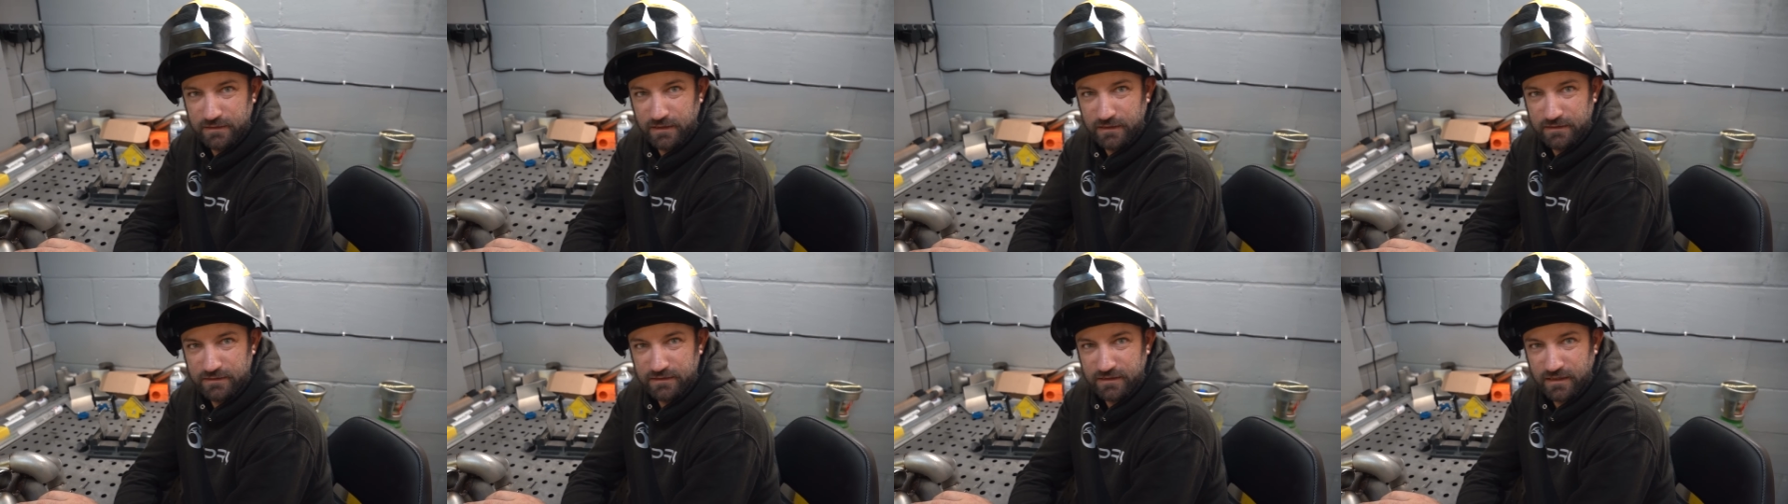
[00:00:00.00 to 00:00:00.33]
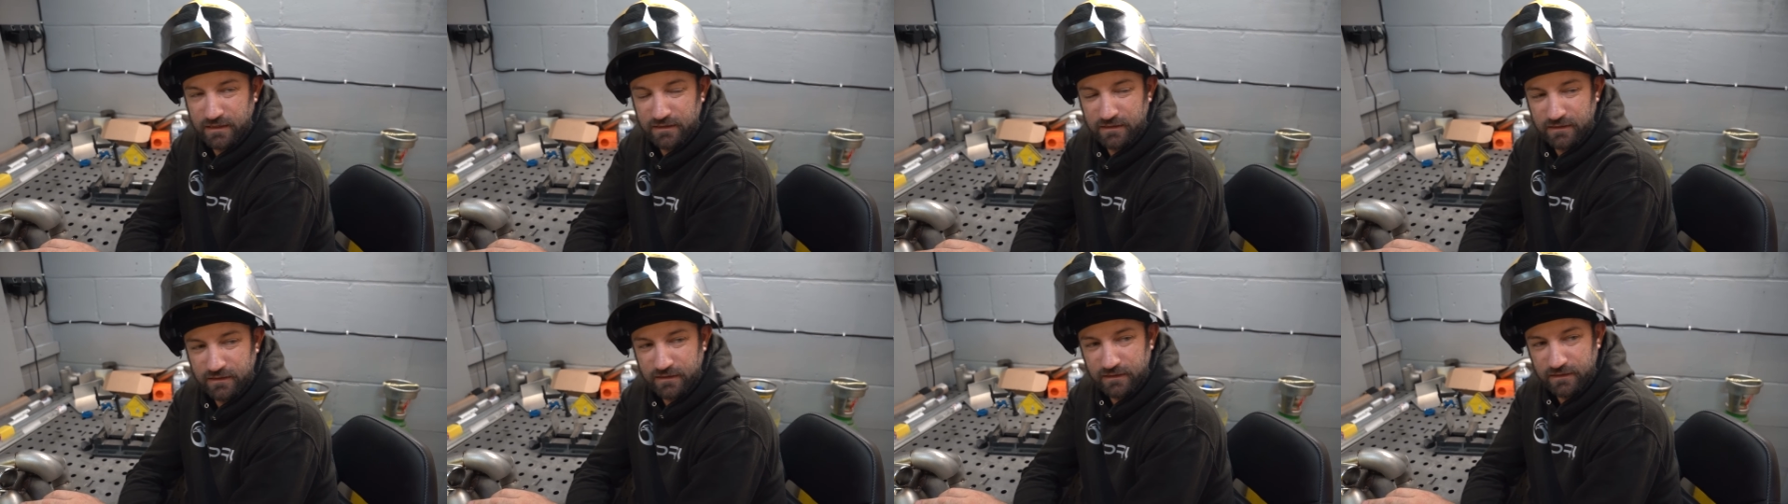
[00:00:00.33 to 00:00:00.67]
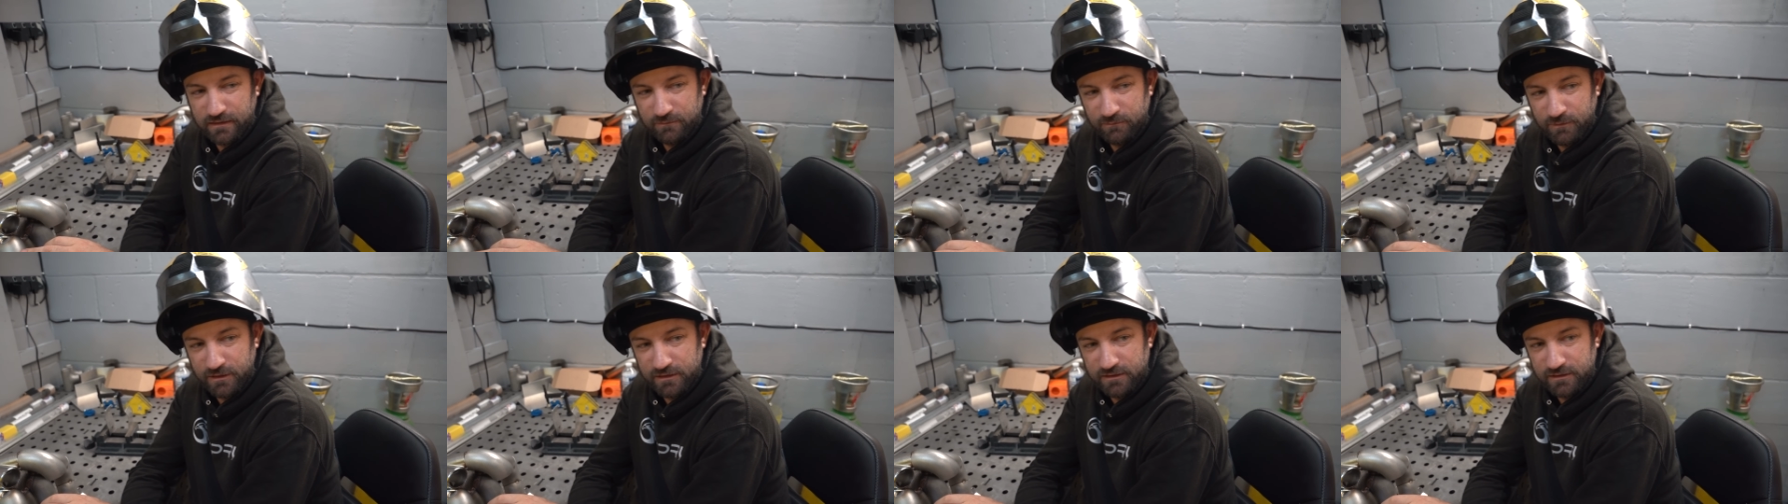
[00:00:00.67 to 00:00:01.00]
That sounded like
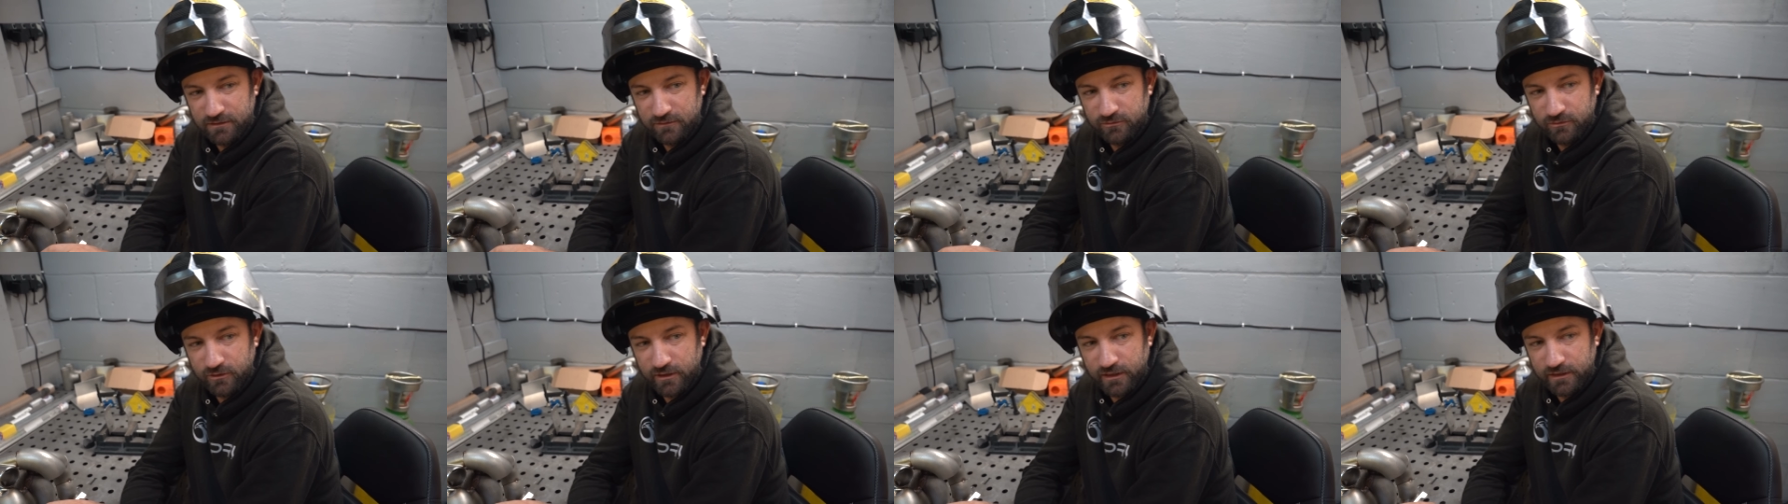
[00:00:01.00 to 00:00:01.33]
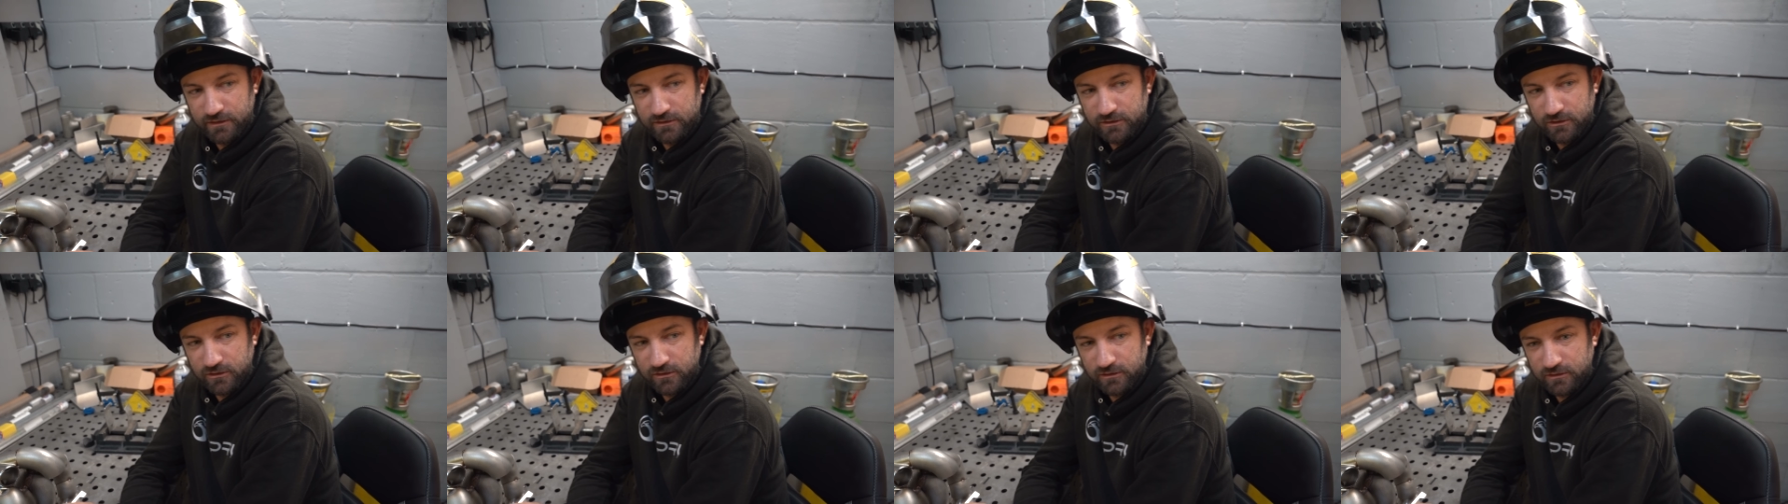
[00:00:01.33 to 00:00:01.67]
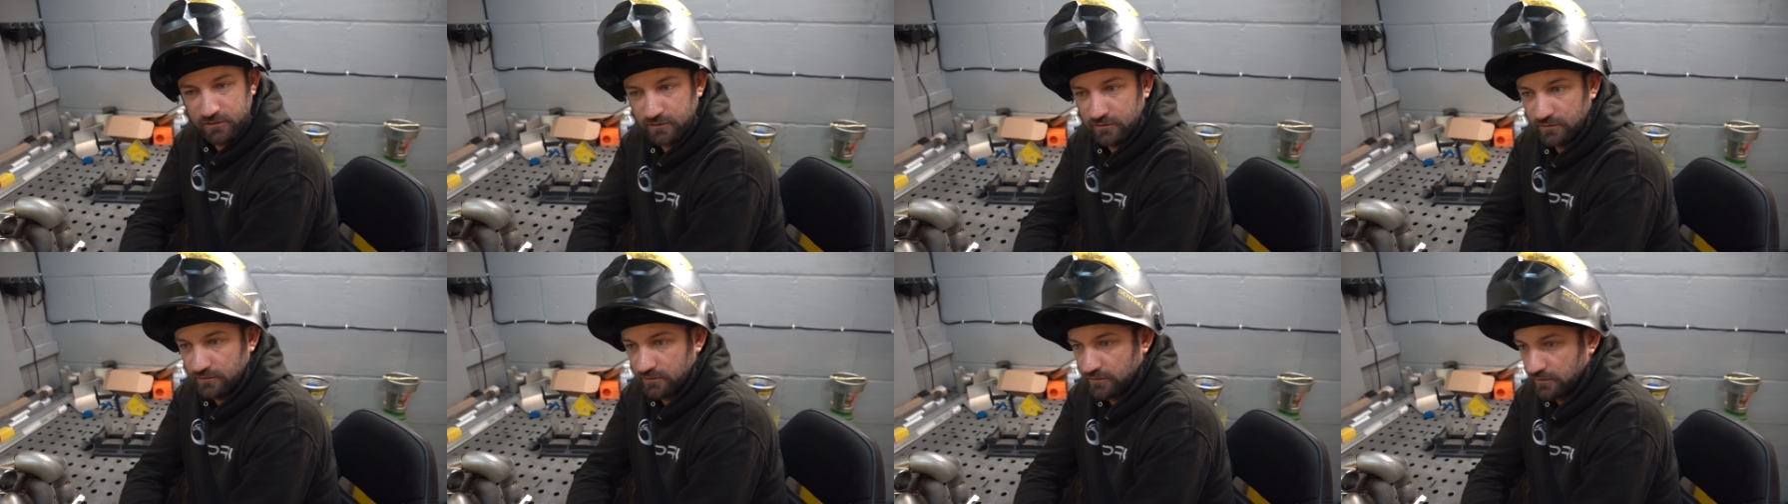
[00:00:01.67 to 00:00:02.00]
a meeting for
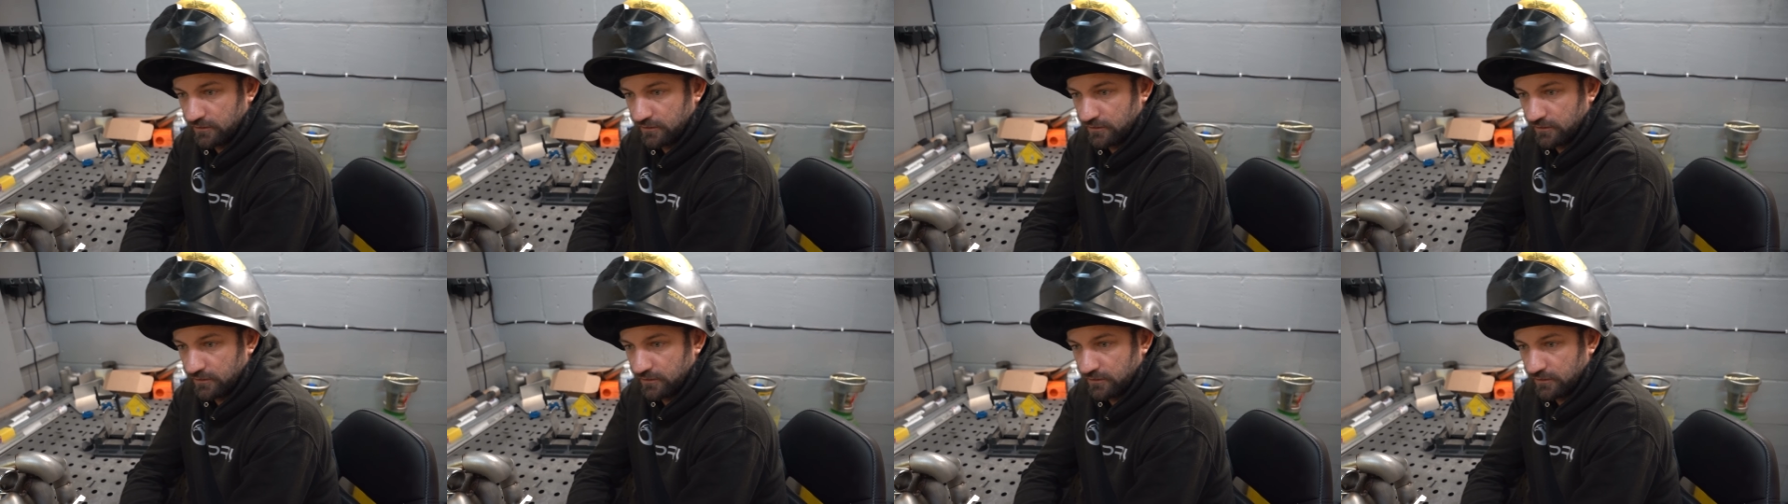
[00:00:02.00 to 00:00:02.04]
HR.